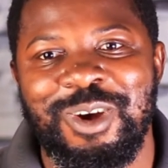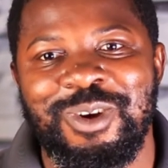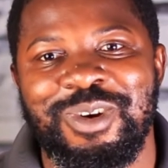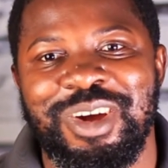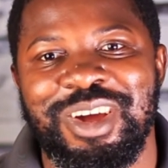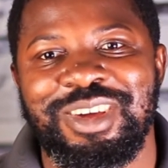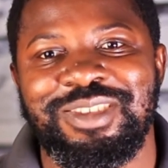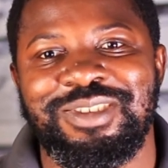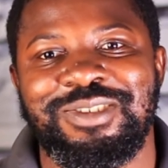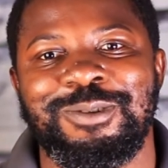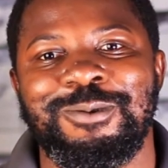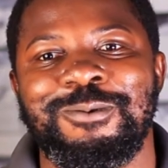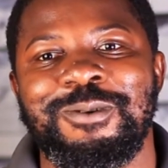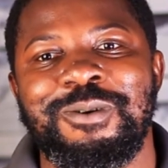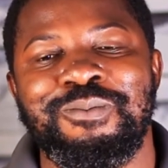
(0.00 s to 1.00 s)
All right,
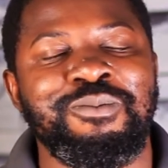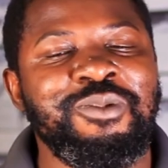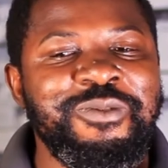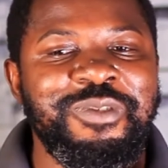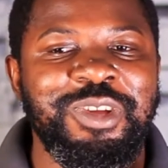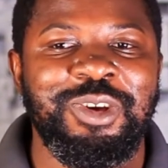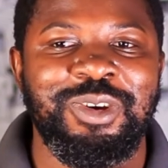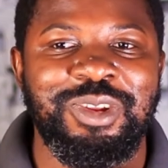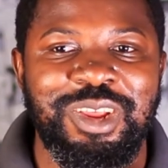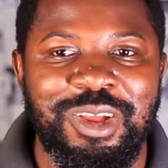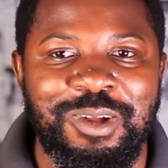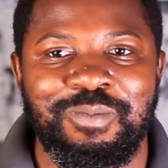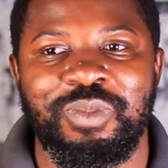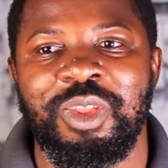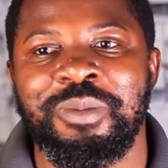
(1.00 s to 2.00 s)
so moving on.
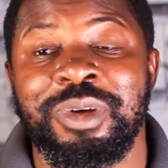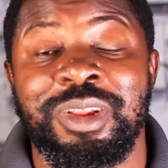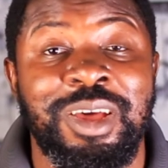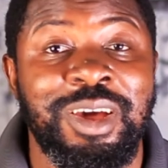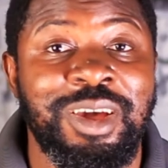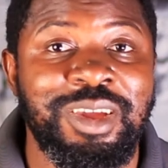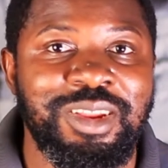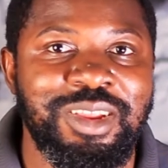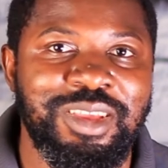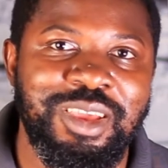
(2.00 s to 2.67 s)
Number nine,